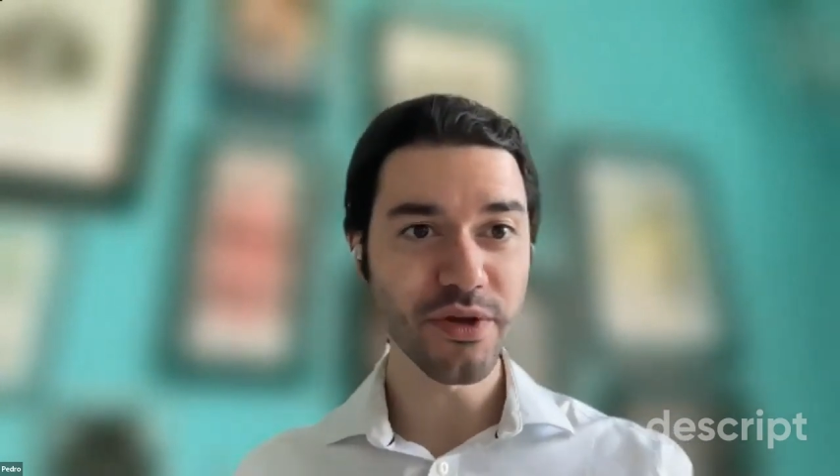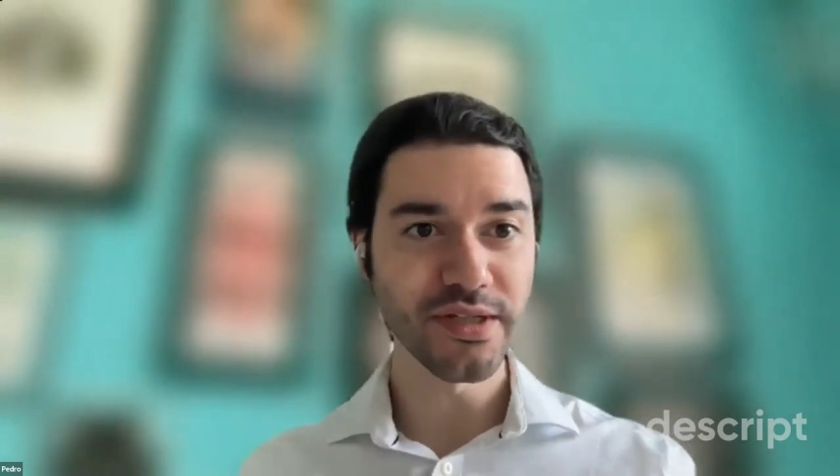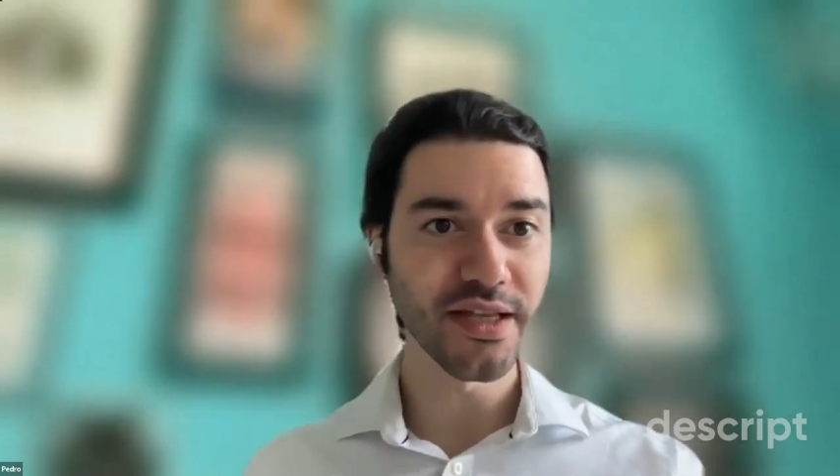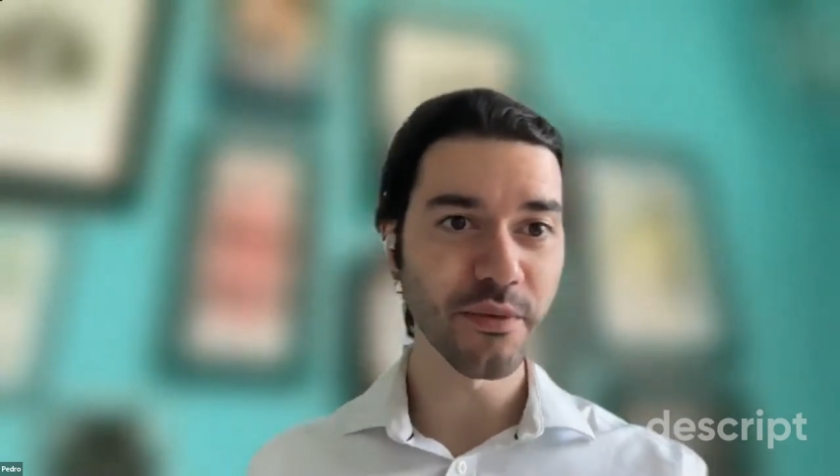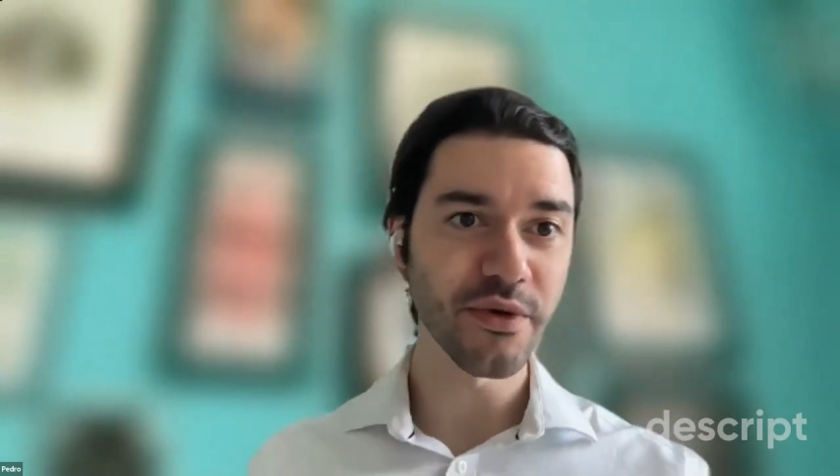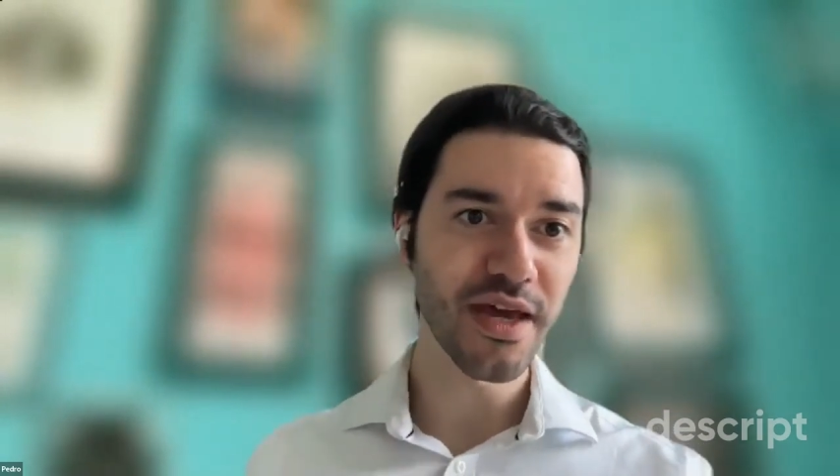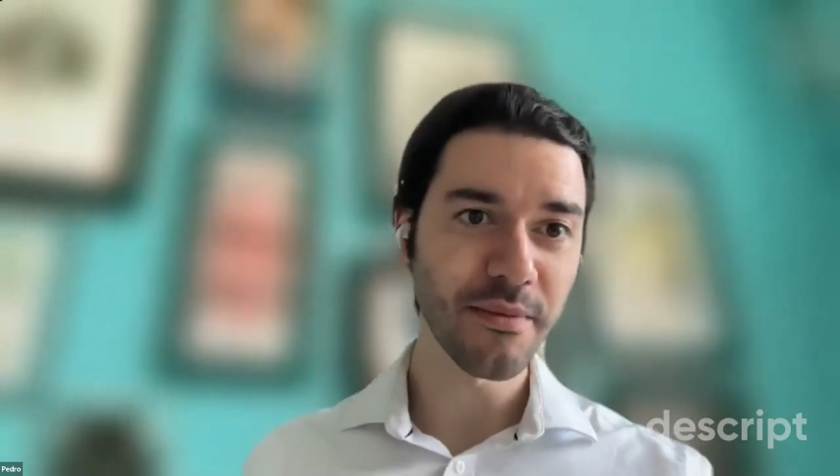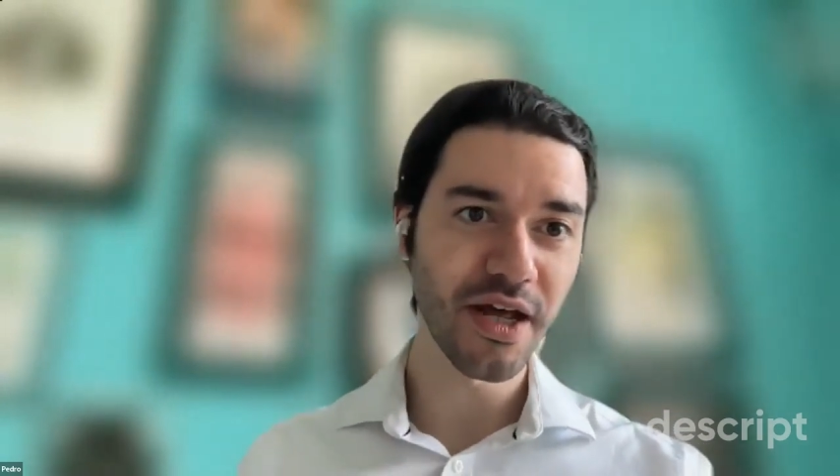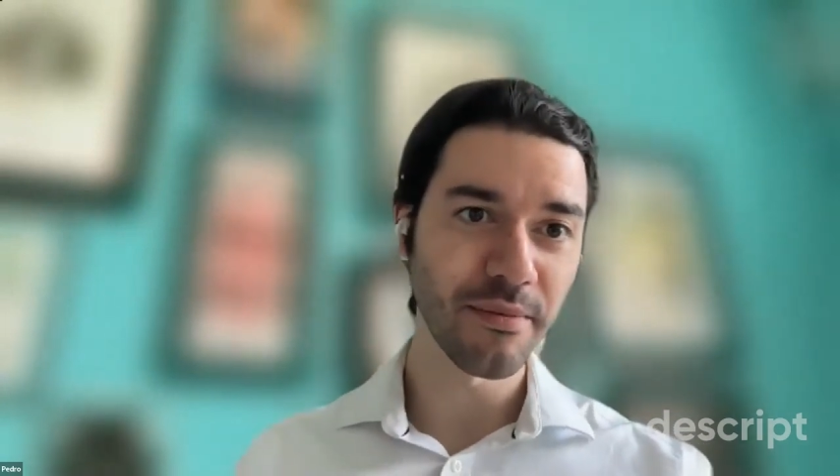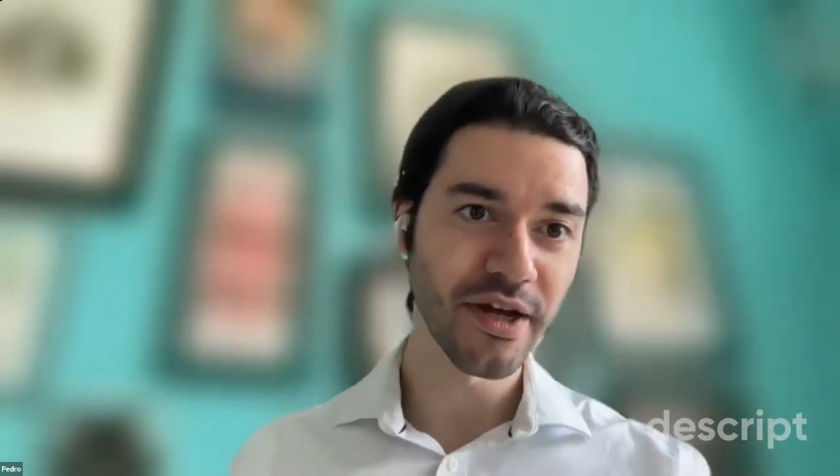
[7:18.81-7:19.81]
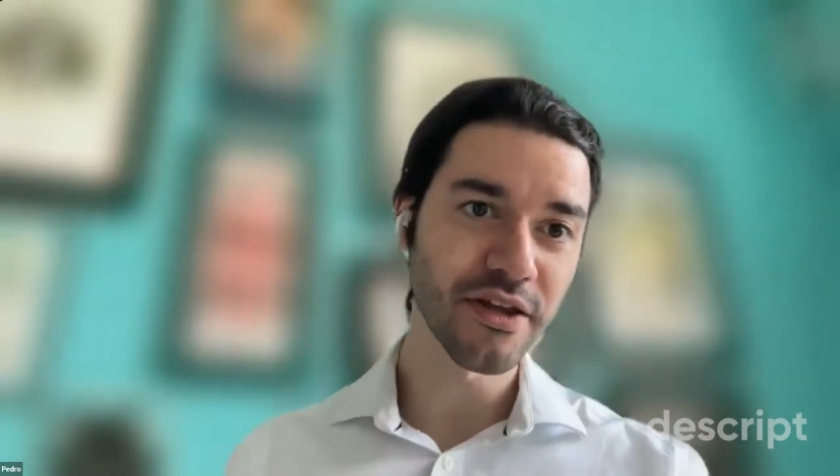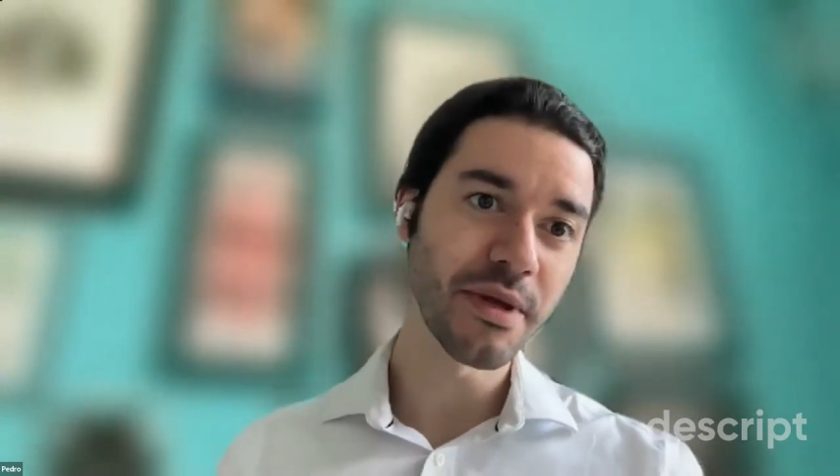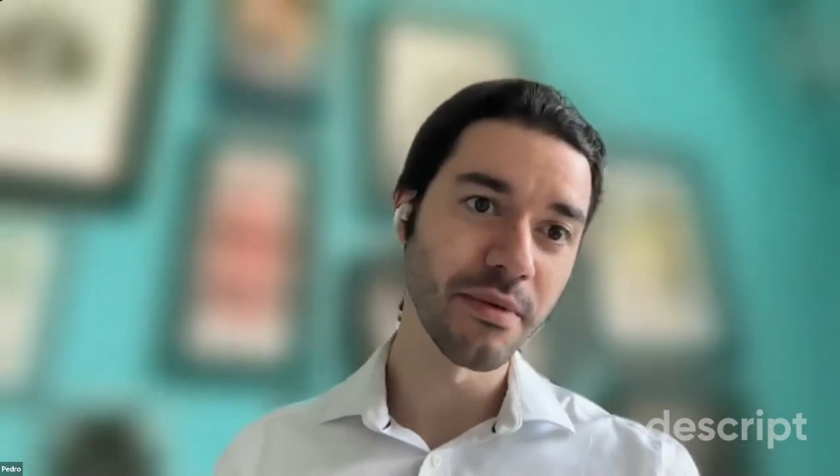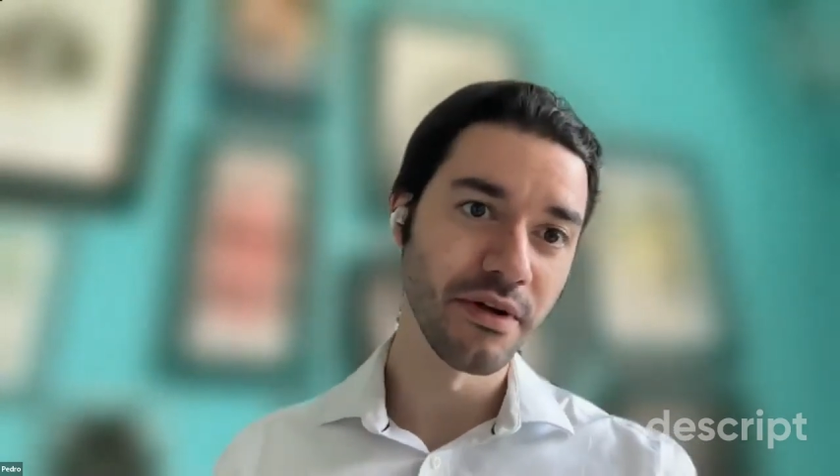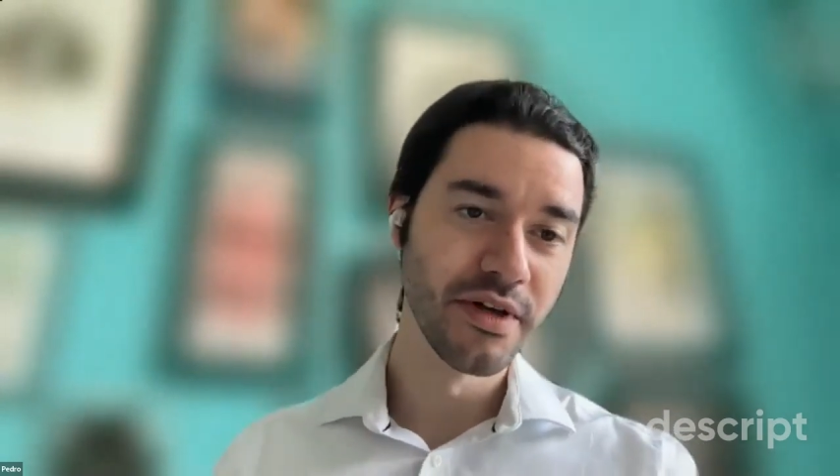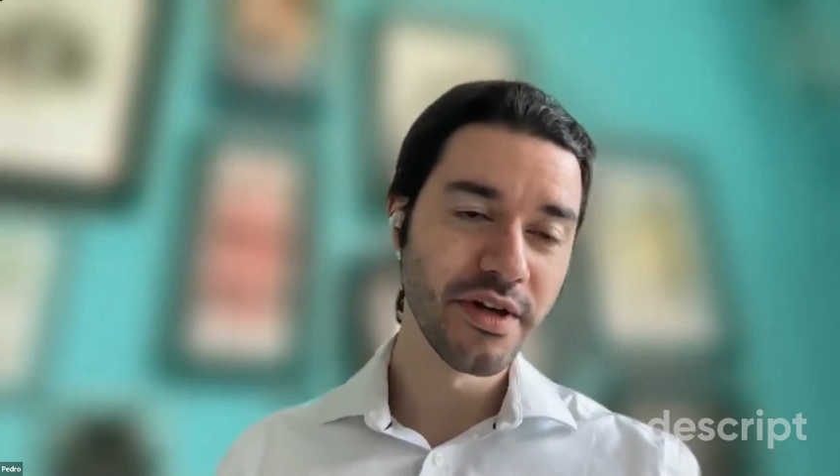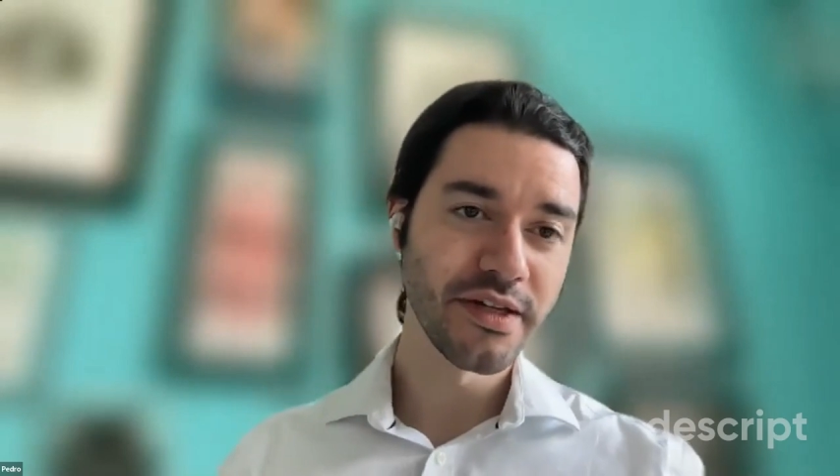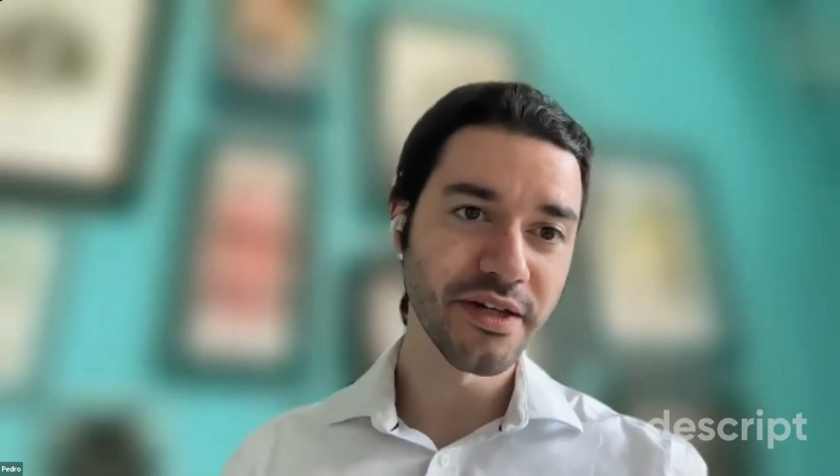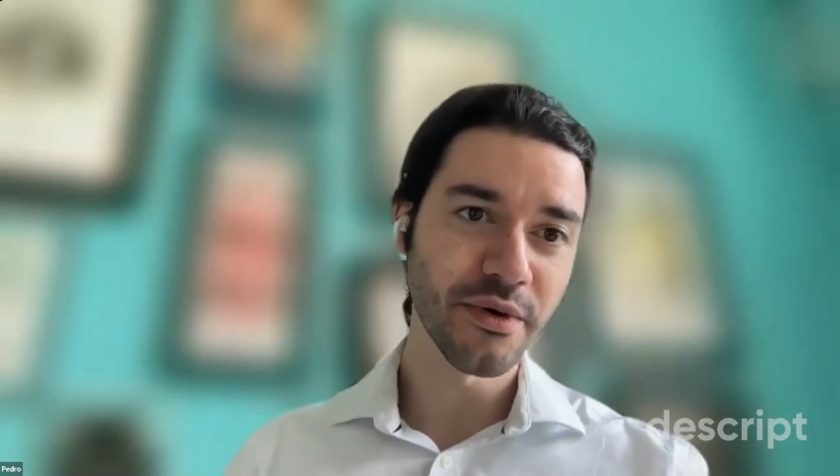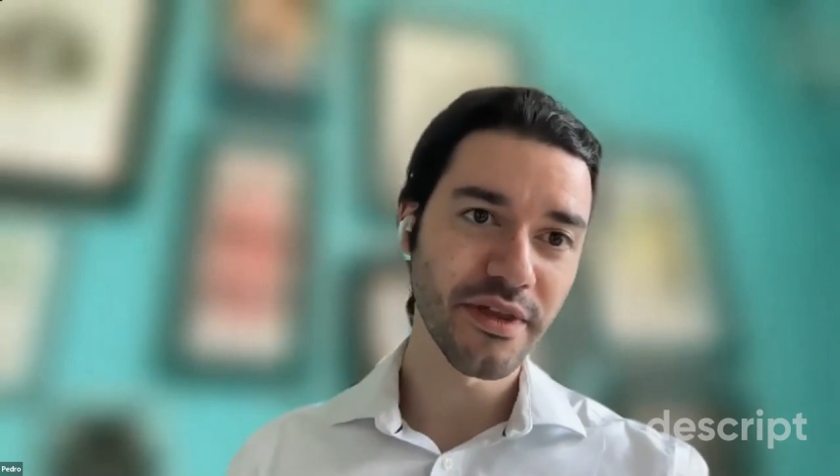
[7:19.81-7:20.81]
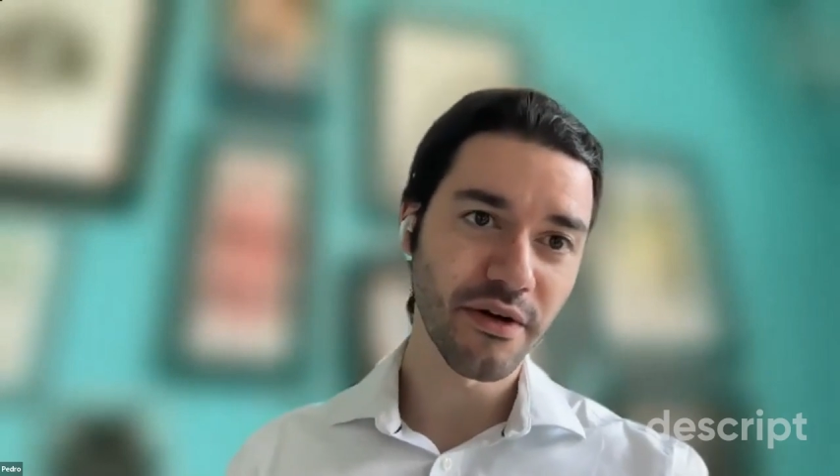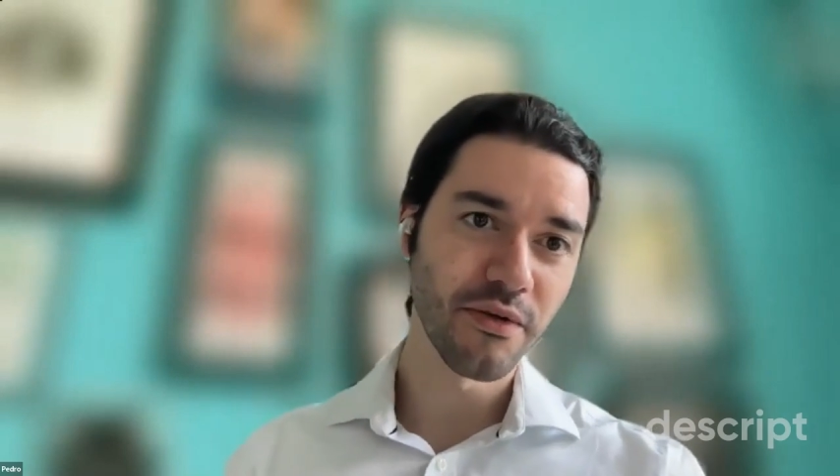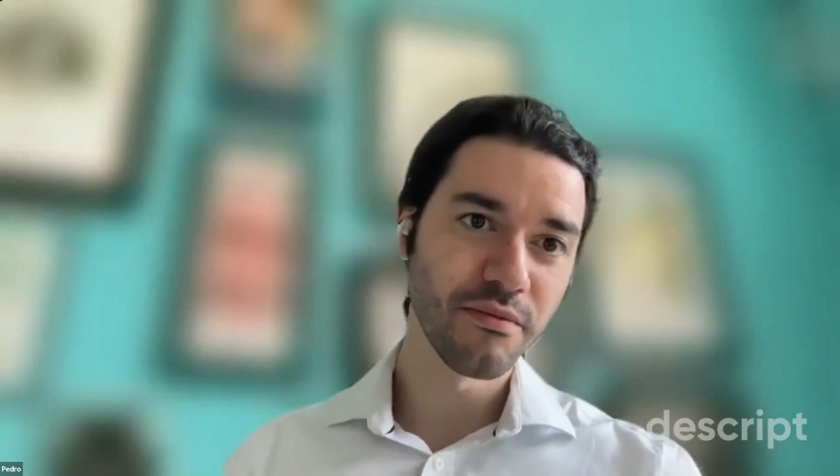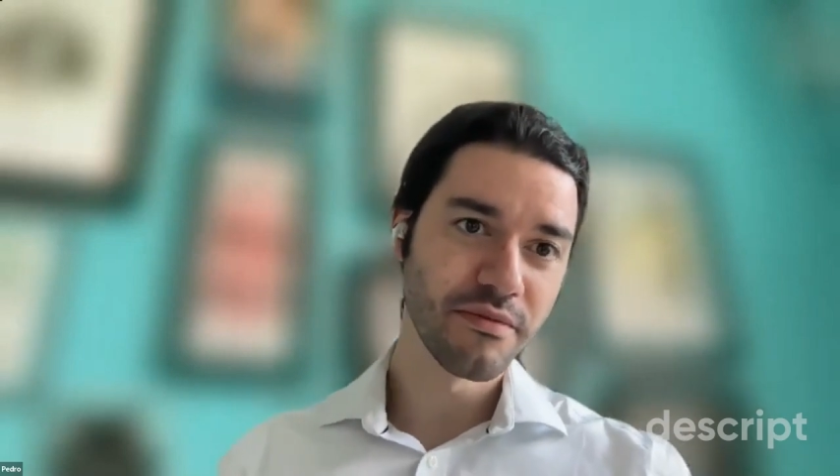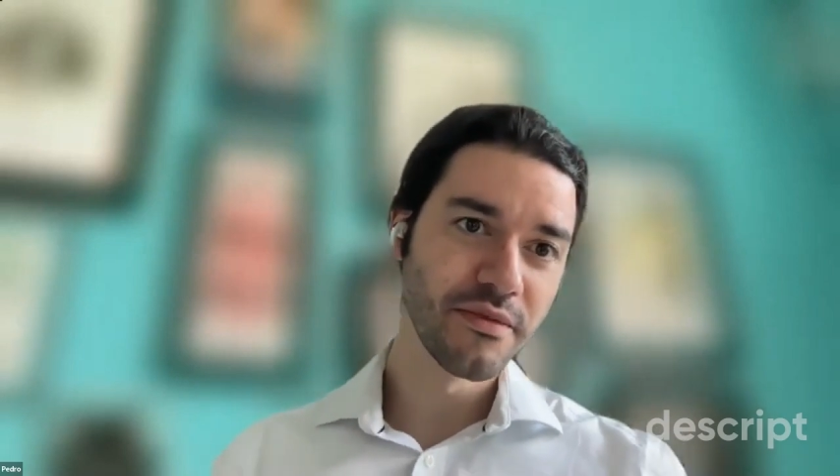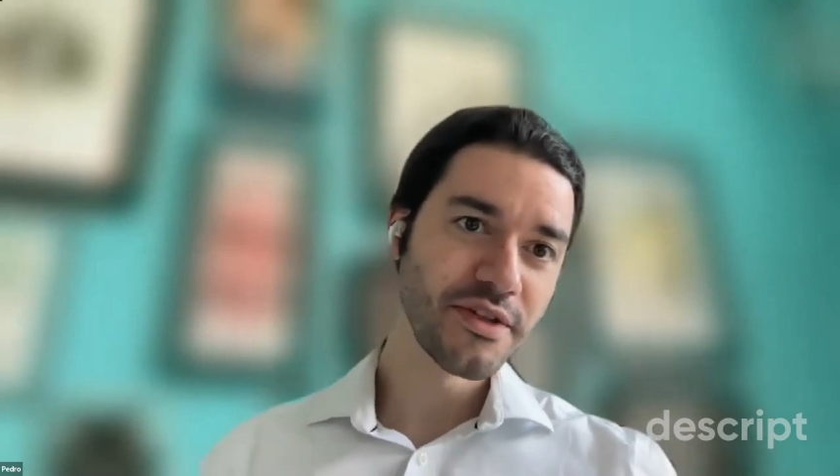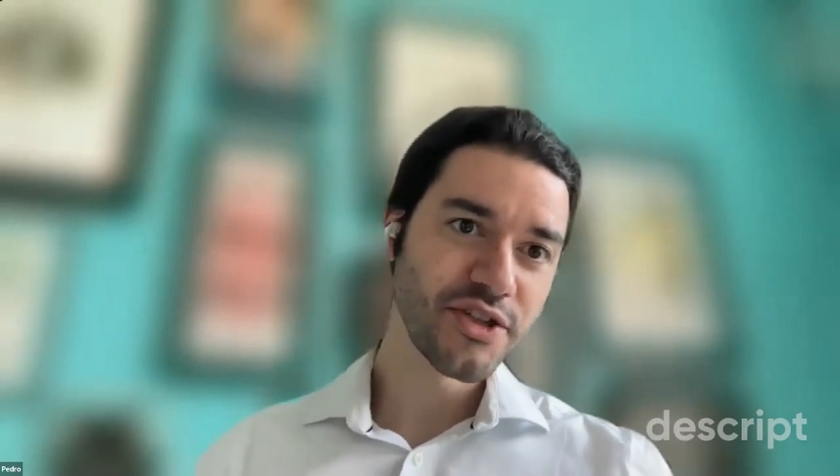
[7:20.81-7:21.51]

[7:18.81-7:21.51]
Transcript: with dealing with them and helping other people deal with their own